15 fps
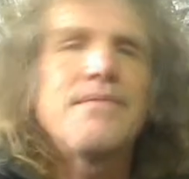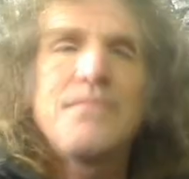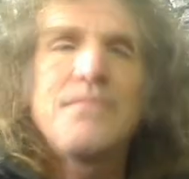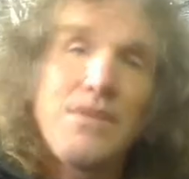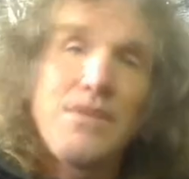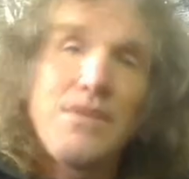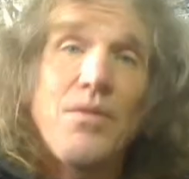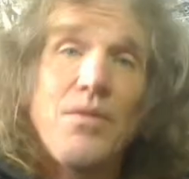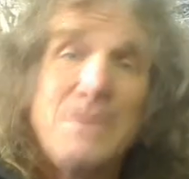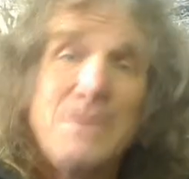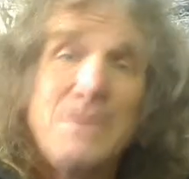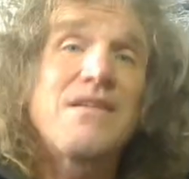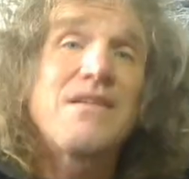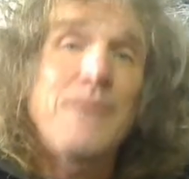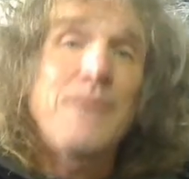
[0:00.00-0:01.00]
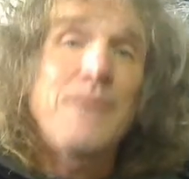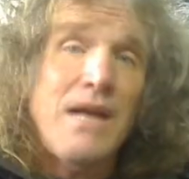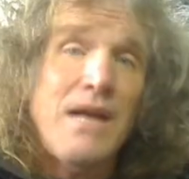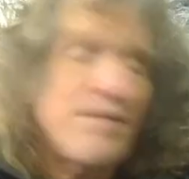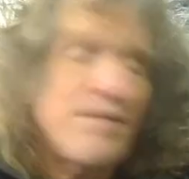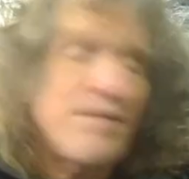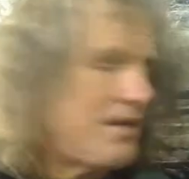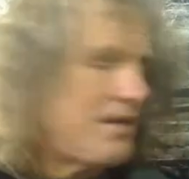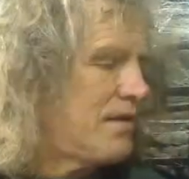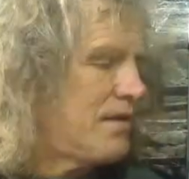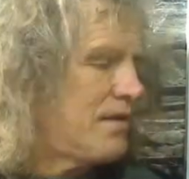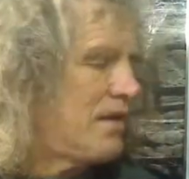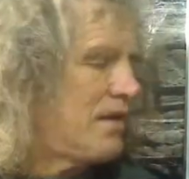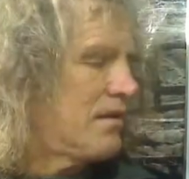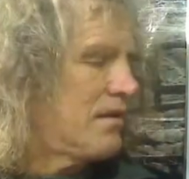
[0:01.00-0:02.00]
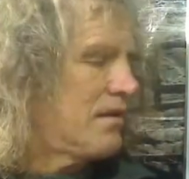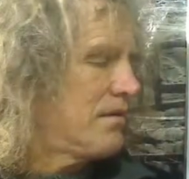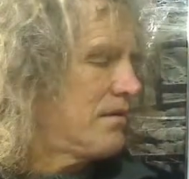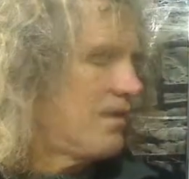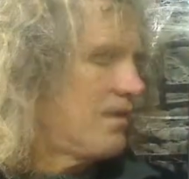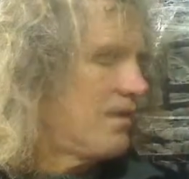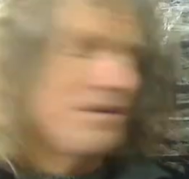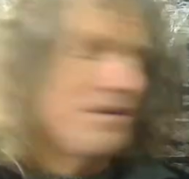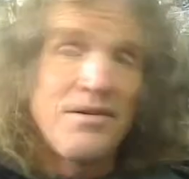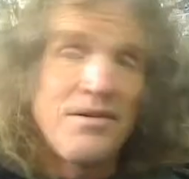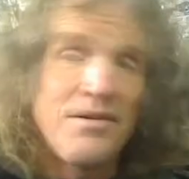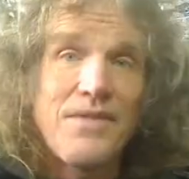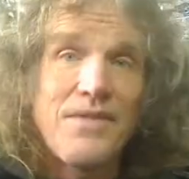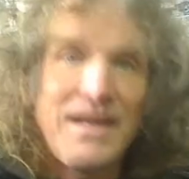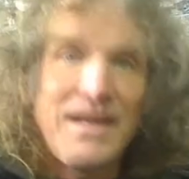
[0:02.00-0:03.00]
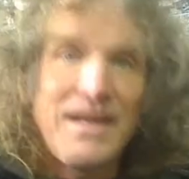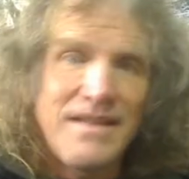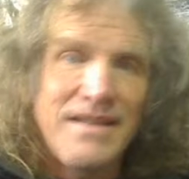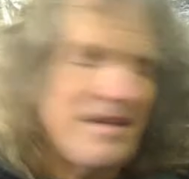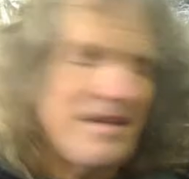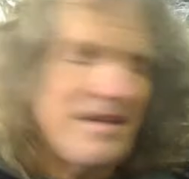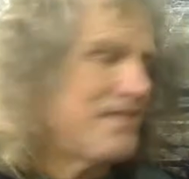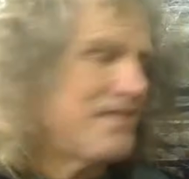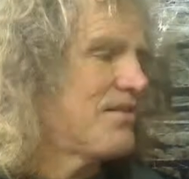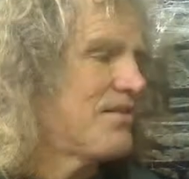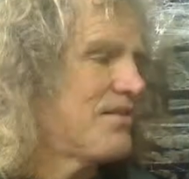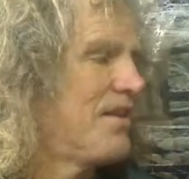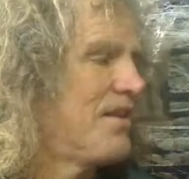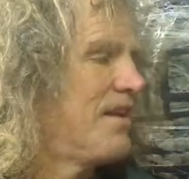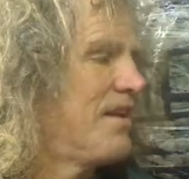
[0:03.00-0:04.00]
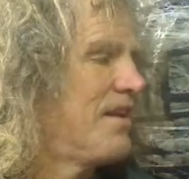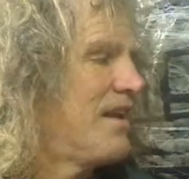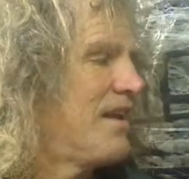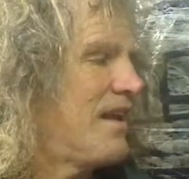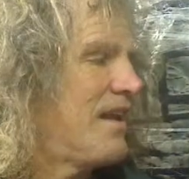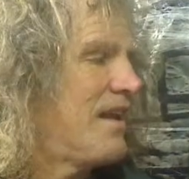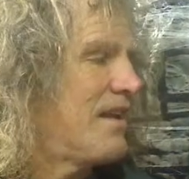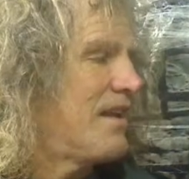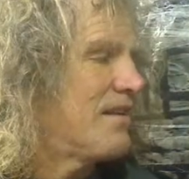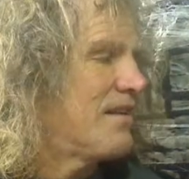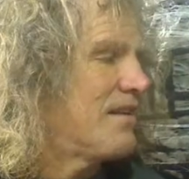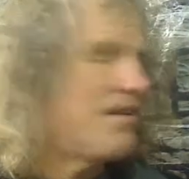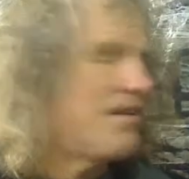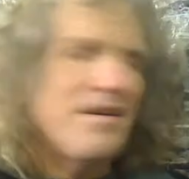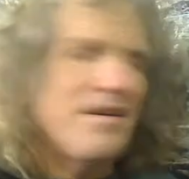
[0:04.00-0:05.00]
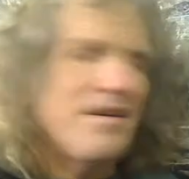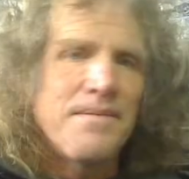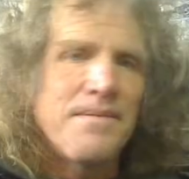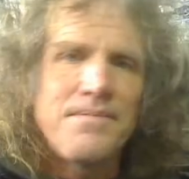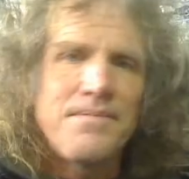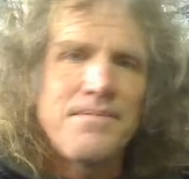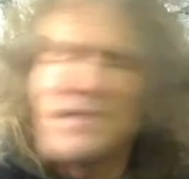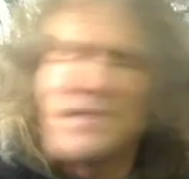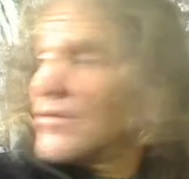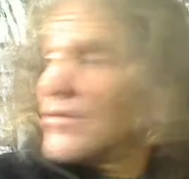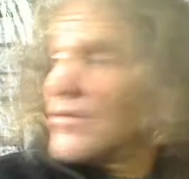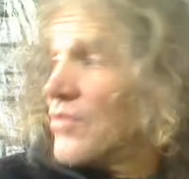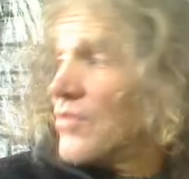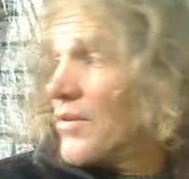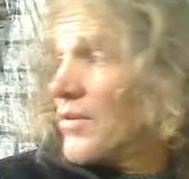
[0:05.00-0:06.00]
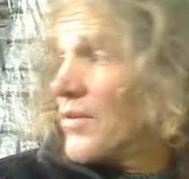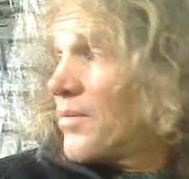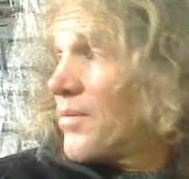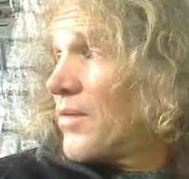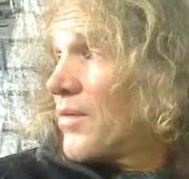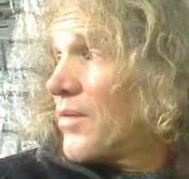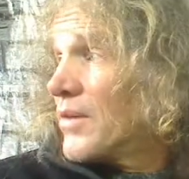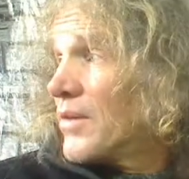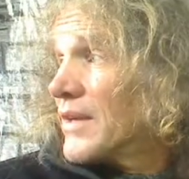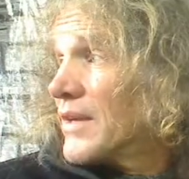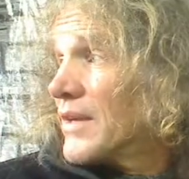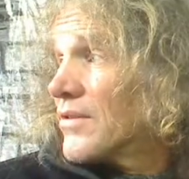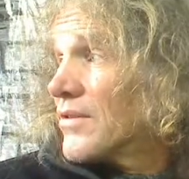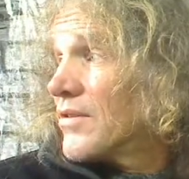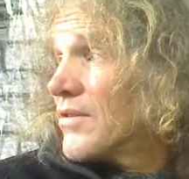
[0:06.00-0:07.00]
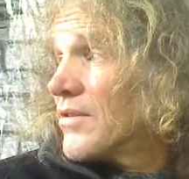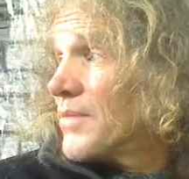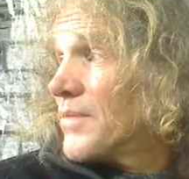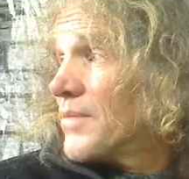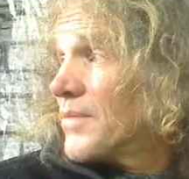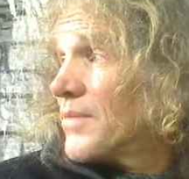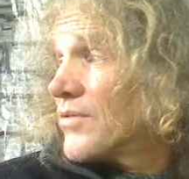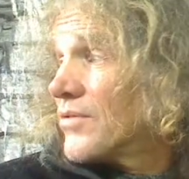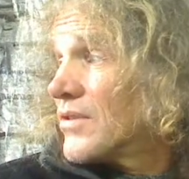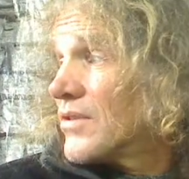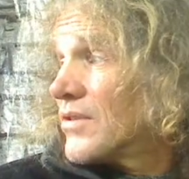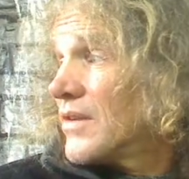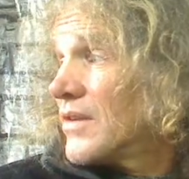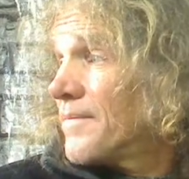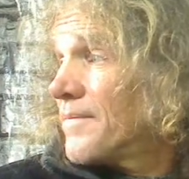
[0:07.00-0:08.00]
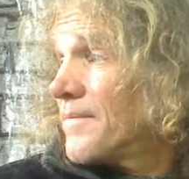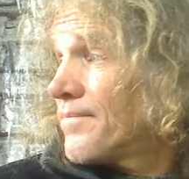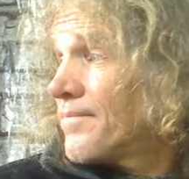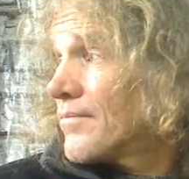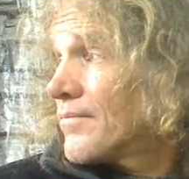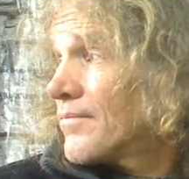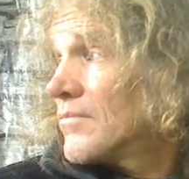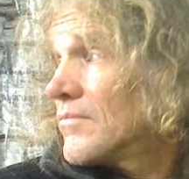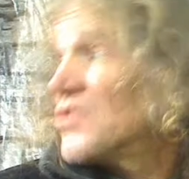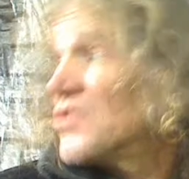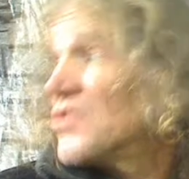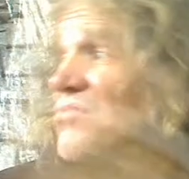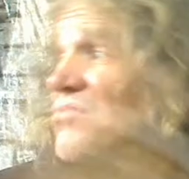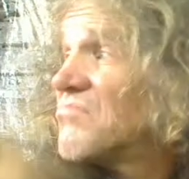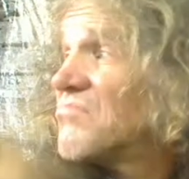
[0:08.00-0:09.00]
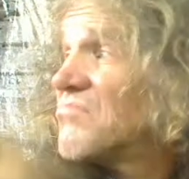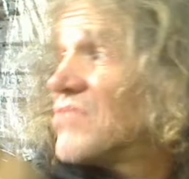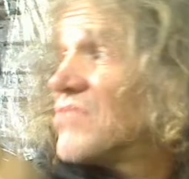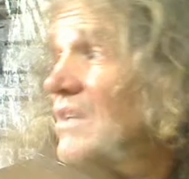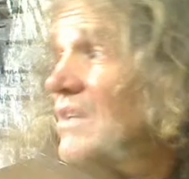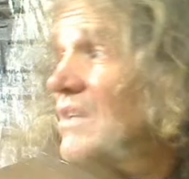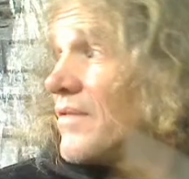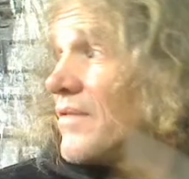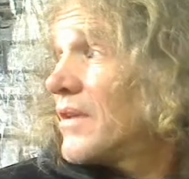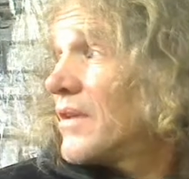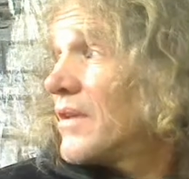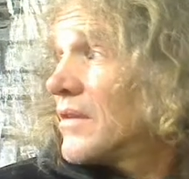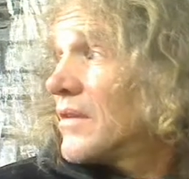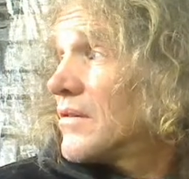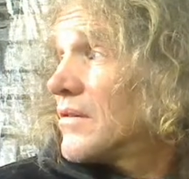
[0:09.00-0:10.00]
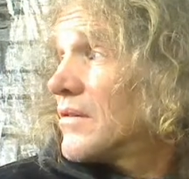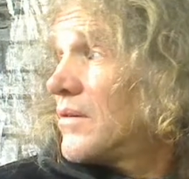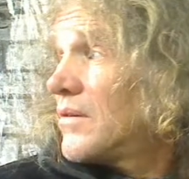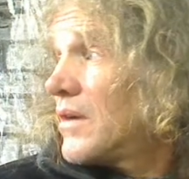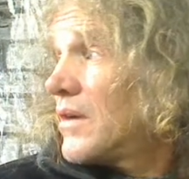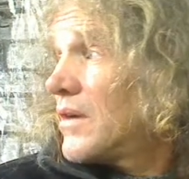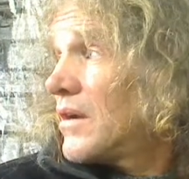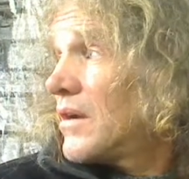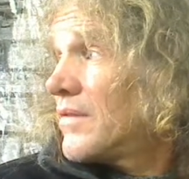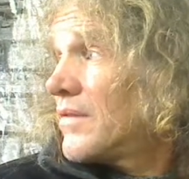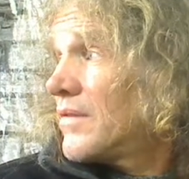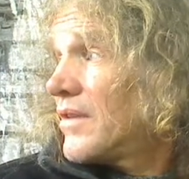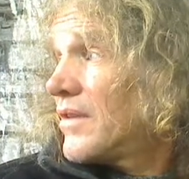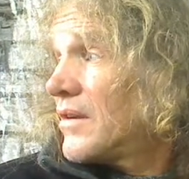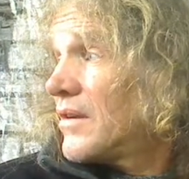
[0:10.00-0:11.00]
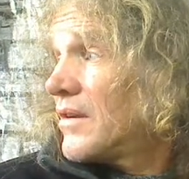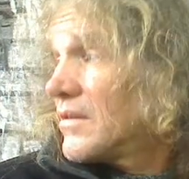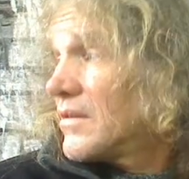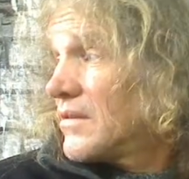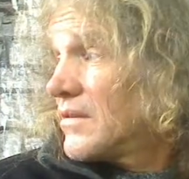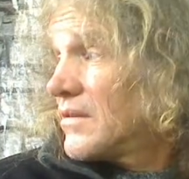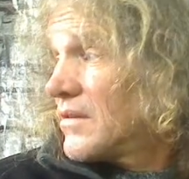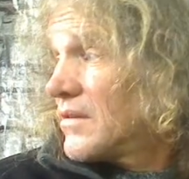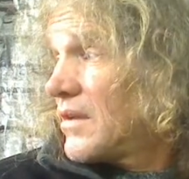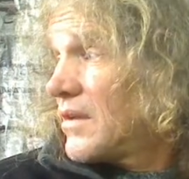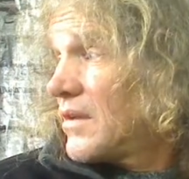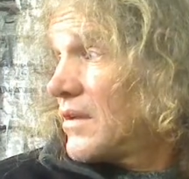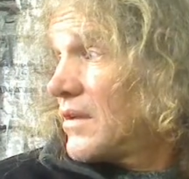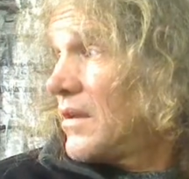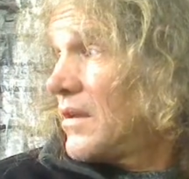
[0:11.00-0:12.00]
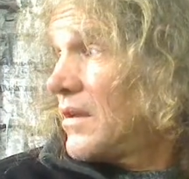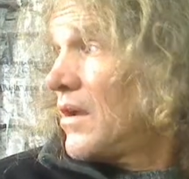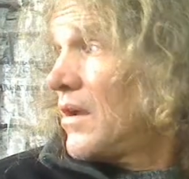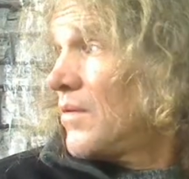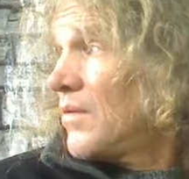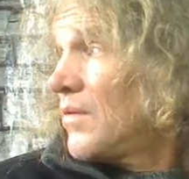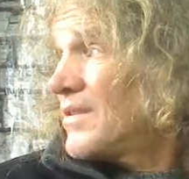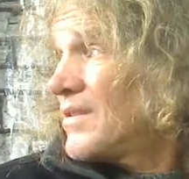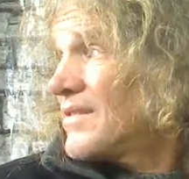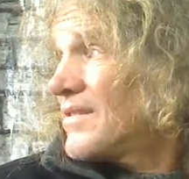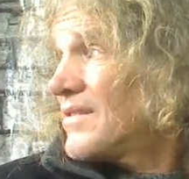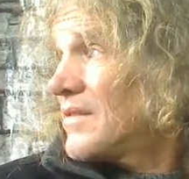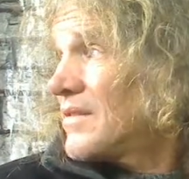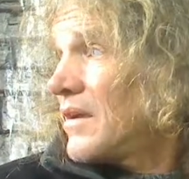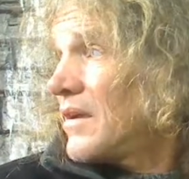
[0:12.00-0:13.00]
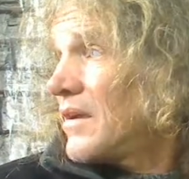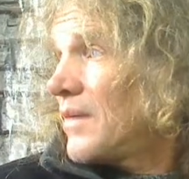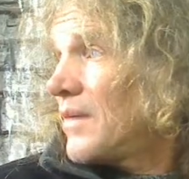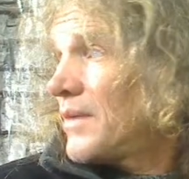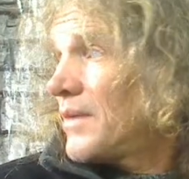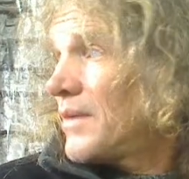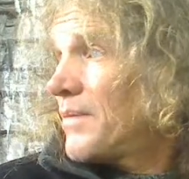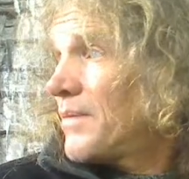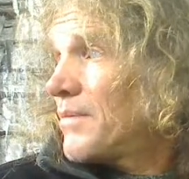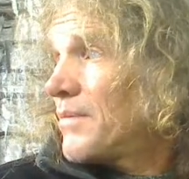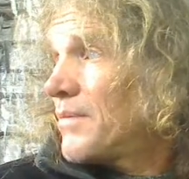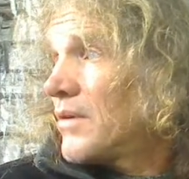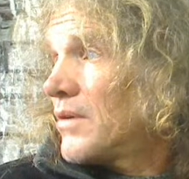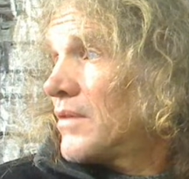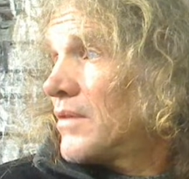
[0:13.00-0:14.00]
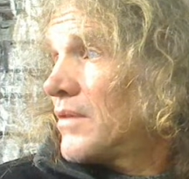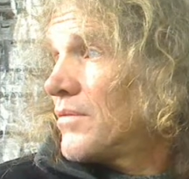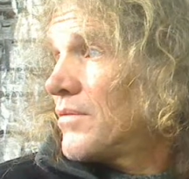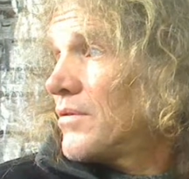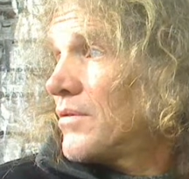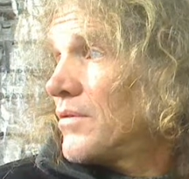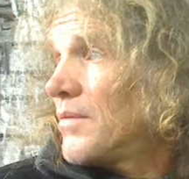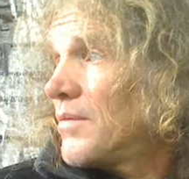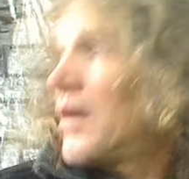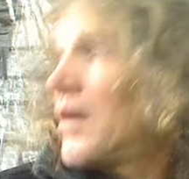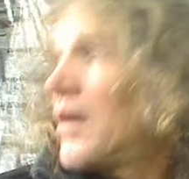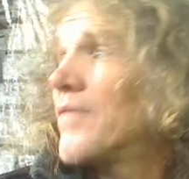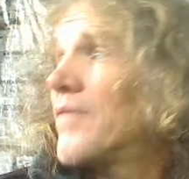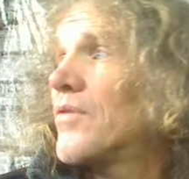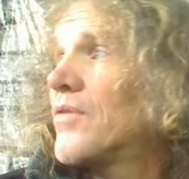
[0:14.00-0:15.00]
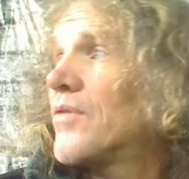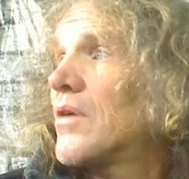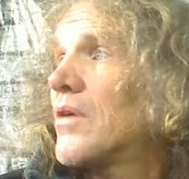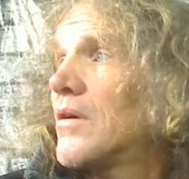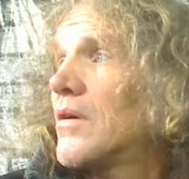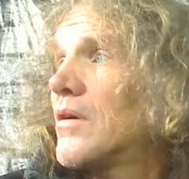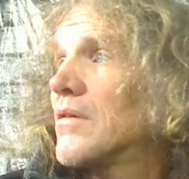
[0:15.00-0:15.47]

you know, what's coming out of the antenna, you know, if anything is. And um, that's sort of the part where it gets a little bit interesting. Just seeing if anything's going on over there. It doesn't look like it. Where does it say how many people are in the room? Ah, four.